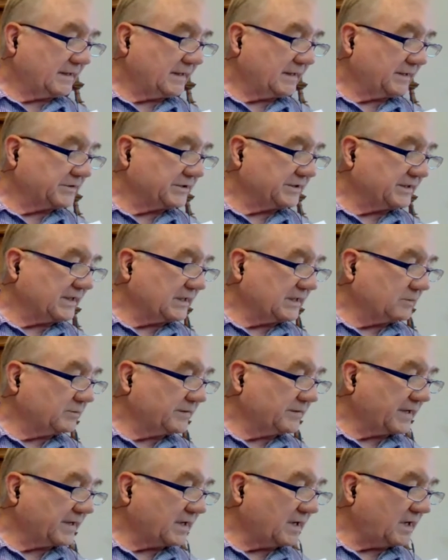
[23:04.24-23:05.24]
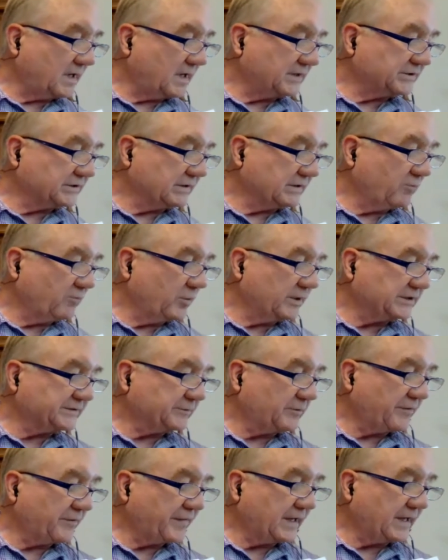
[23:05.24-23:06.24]
Here's another one, The Cost of
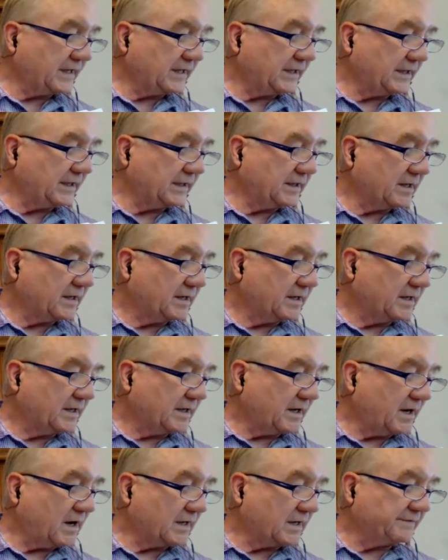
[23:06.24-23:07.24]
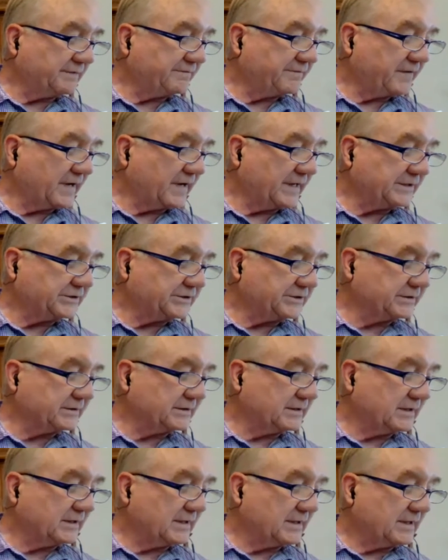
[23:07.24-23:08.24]
Wishful Thinking on Inflation
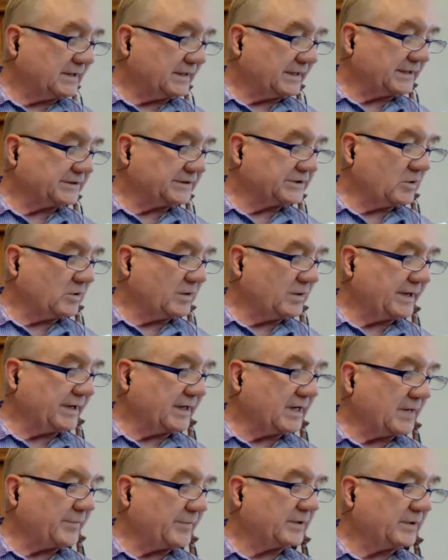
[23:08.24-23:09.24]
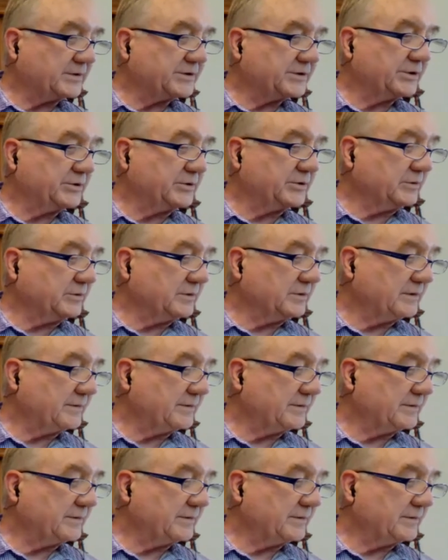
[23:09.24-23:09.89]
is Going Up Too.